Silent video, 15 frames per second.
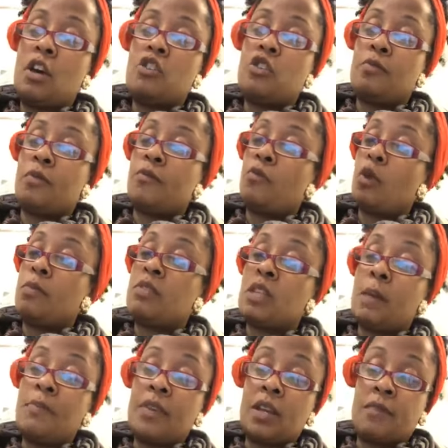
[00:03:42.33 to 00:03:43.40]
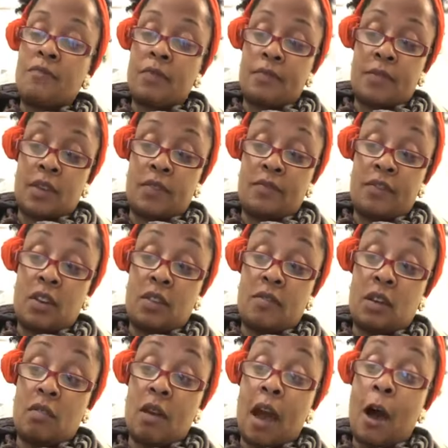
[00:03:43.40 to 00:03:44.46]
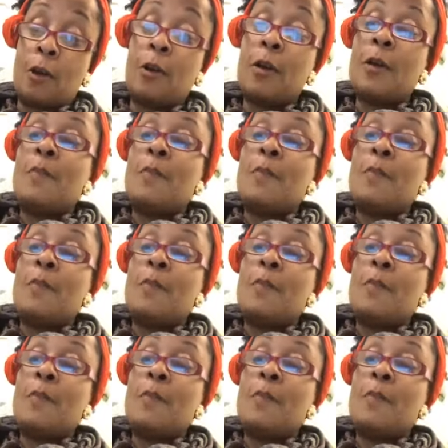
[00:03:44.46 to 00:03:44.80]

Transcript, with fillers: to perform something in front of a crowd?